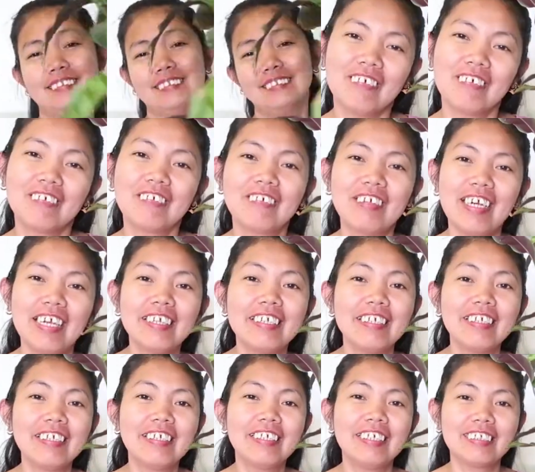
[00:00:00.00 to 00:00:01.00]

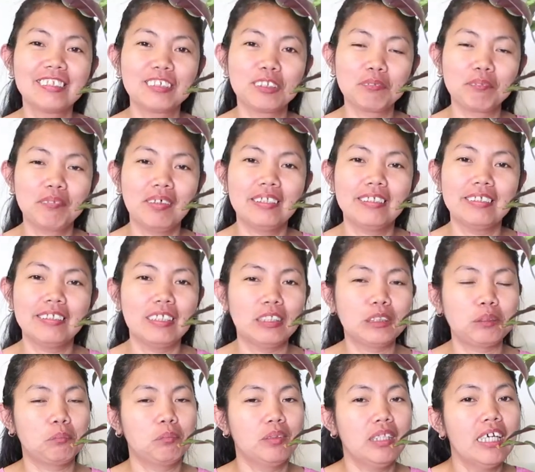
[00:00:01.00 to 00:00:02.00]
Alrighty, let's repot
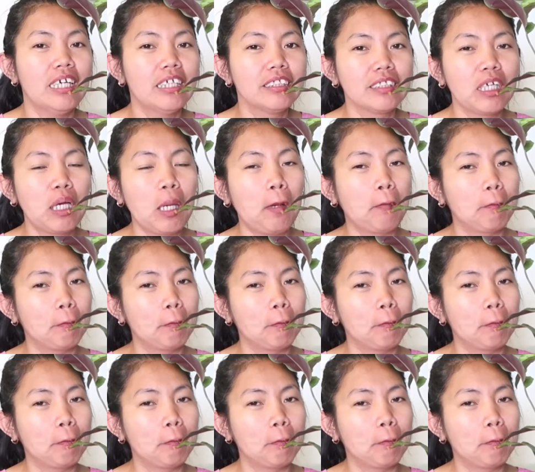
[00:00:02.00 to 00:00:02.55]
this plant.